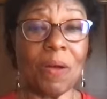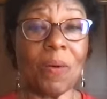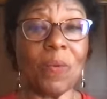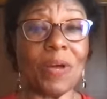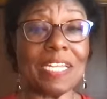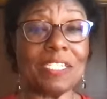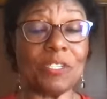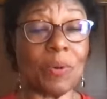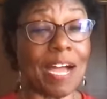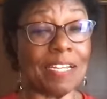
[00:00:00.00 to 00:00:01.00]
What
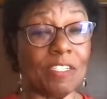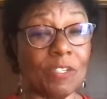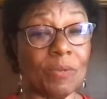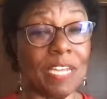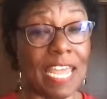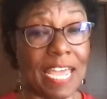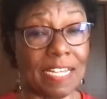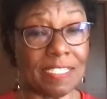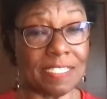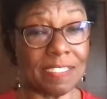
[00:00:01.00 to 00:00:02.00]
do I do
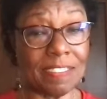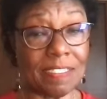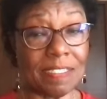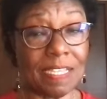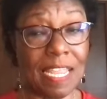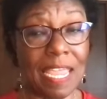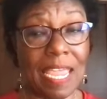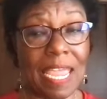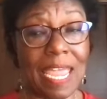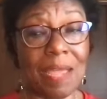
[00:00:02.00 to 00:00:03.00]
next?
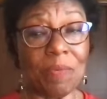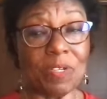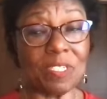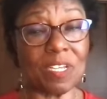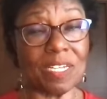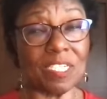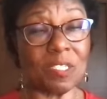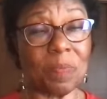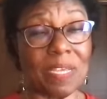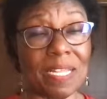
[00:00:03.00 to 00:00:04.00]
And we're going to
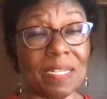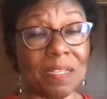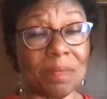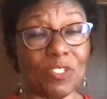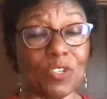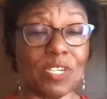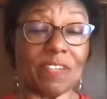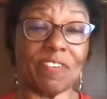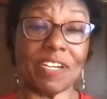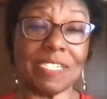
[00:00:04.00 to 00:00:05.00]
spend the majority
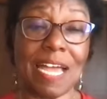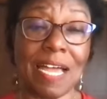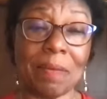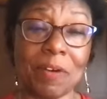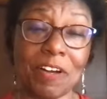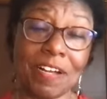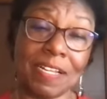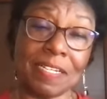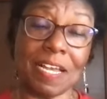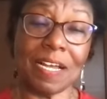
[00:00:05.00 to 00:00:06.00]
of our time
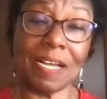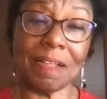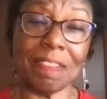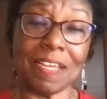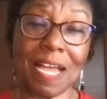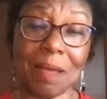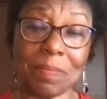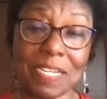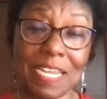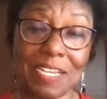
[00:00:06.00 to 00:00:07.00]
on the
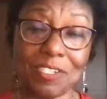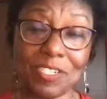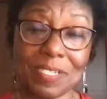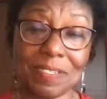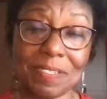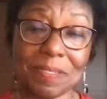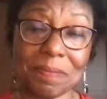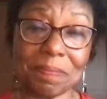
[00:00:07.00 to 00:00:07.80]
complications.